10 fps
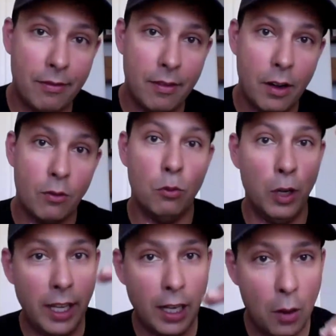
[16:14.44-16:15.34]
really
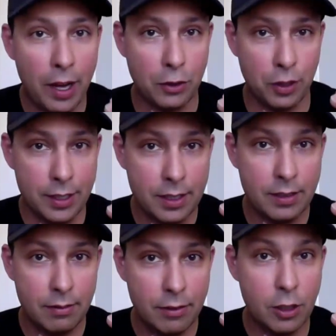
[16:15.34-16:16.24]
low interest,
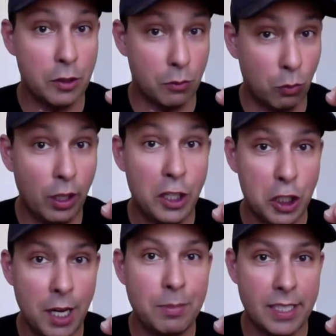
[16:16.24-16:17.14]
so it's really
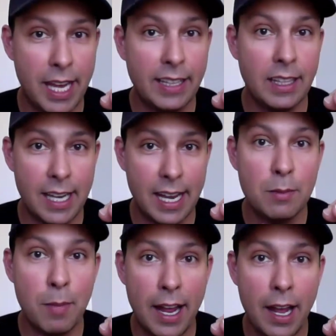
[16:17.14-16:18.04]
cheap to take the debt to
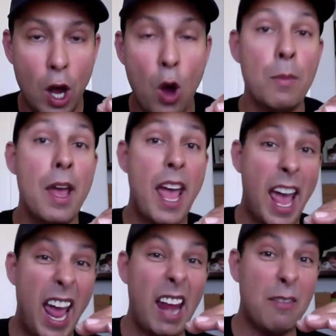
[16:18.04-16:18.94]
buy a home,
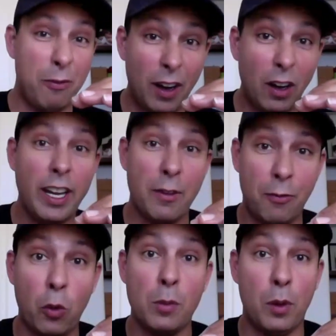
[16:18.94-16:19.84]
and fairly
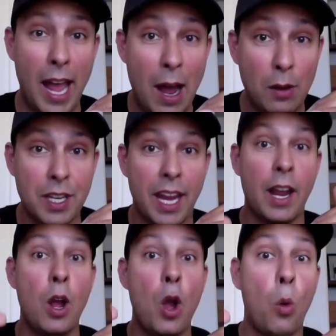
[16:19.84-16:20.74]
affordable housing
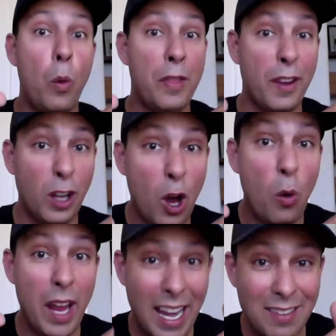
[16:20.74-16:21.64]
with
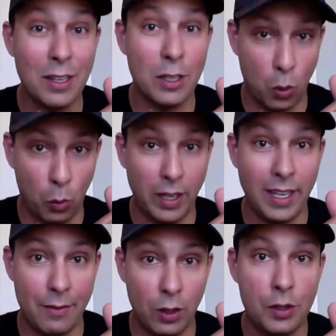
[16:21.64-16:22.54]
low inventory
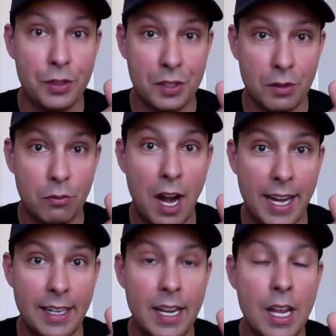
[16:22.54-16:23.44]
levels,
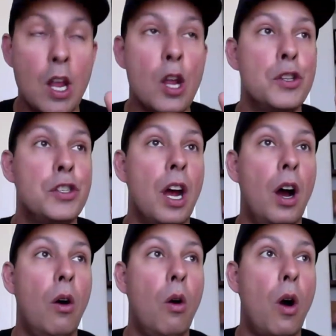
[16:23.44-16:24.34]
right?
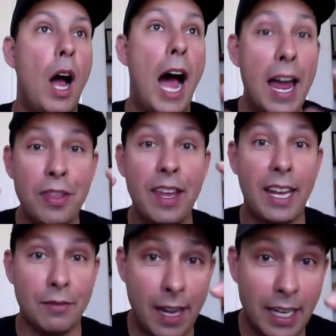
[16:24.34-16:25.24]
So I think,
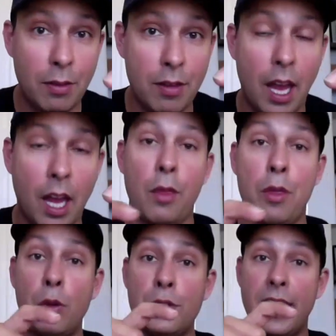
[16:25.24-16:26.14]
if anything,
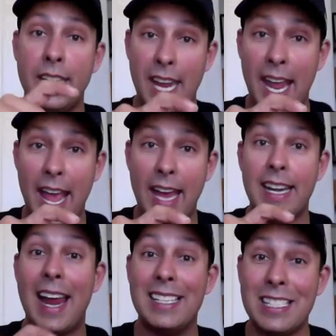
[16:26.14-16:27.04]
those that can
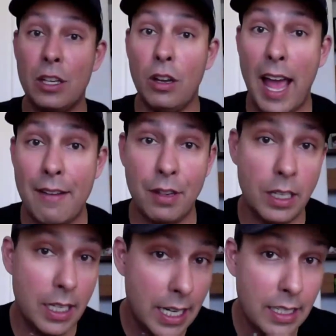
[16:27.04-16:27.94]
and still have a
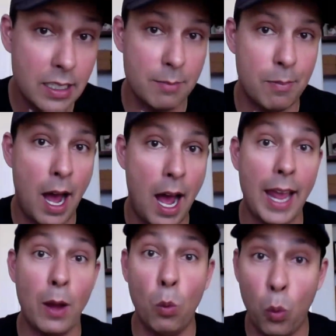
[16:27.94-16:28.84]
need to buy
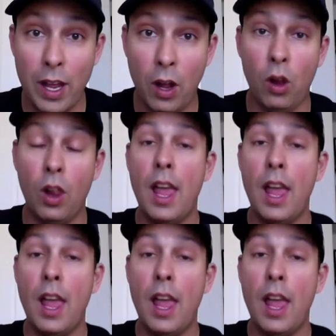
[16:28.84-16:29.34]
will.